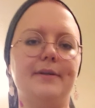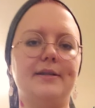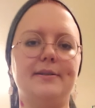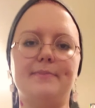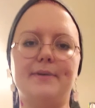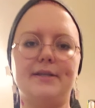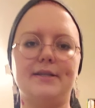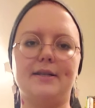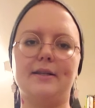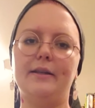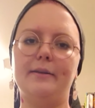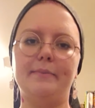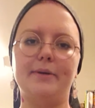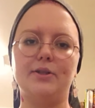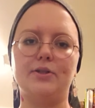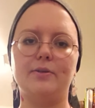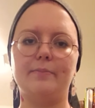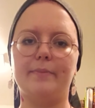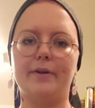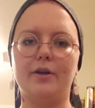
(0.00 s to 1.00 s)
basically
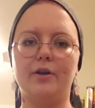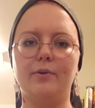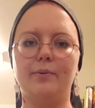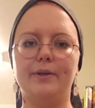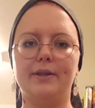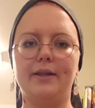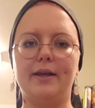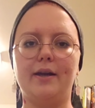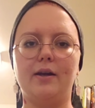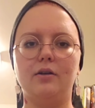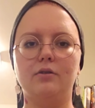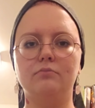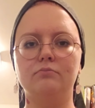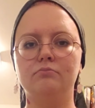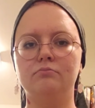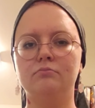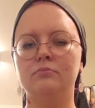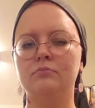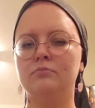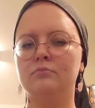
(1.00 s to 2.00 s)
melted butter with like
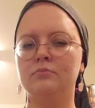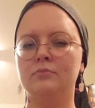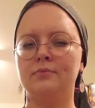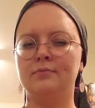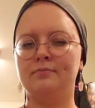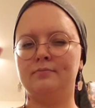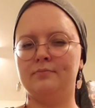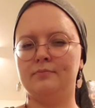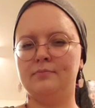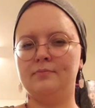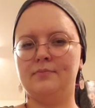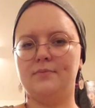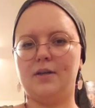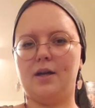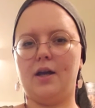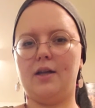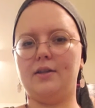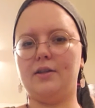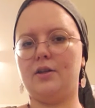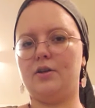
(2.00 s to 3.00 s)

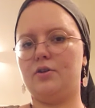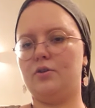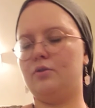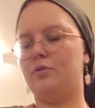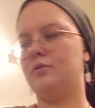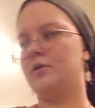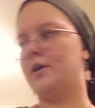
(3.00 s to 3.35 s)
a little